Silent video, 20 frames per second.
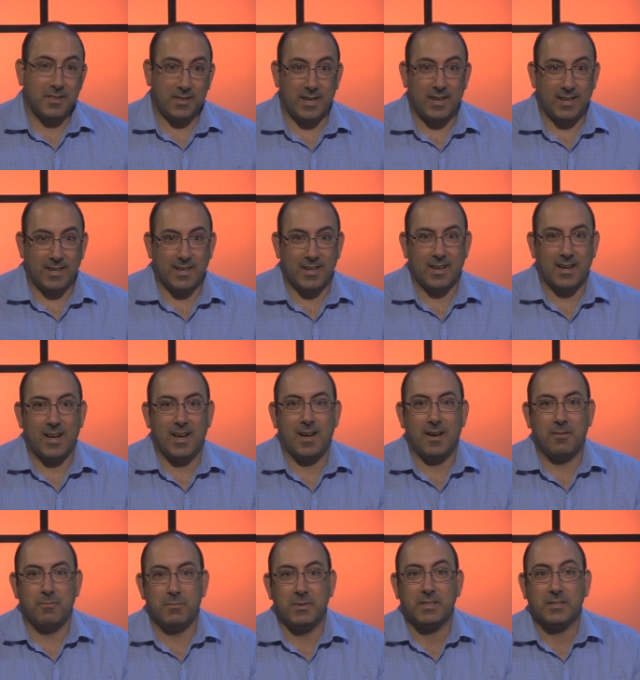to thank
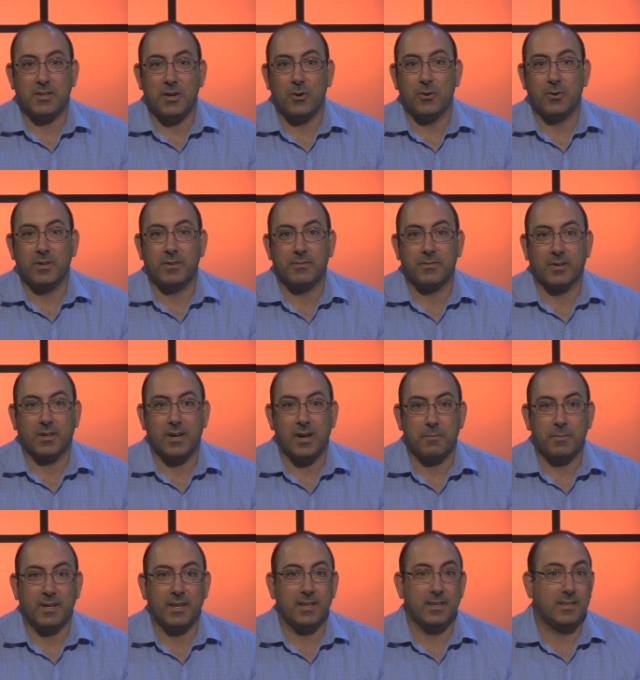uh, Miss Cote for
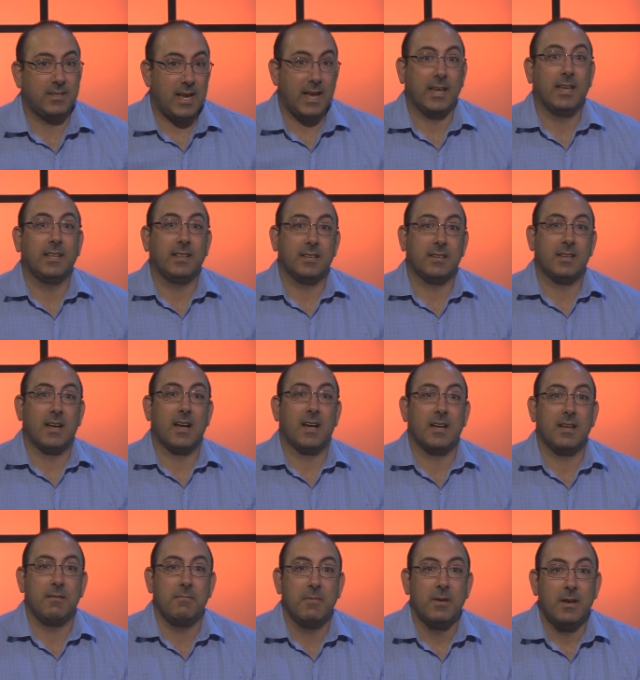coming in and taking the
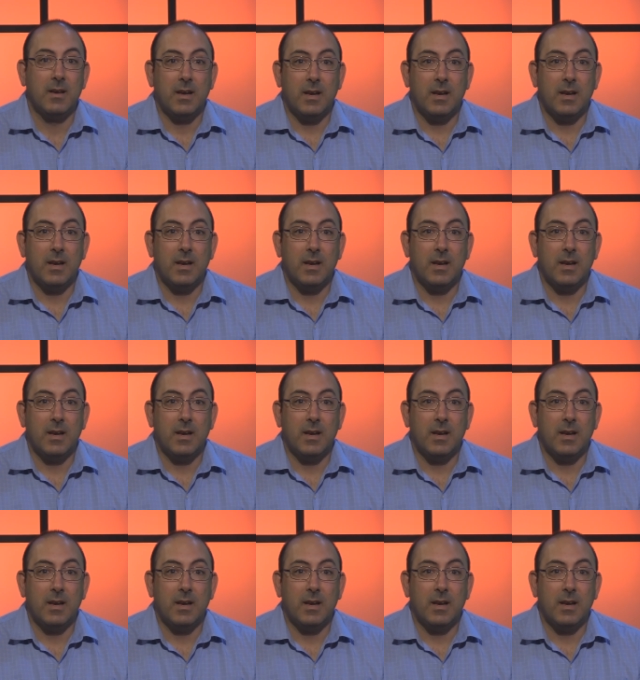time.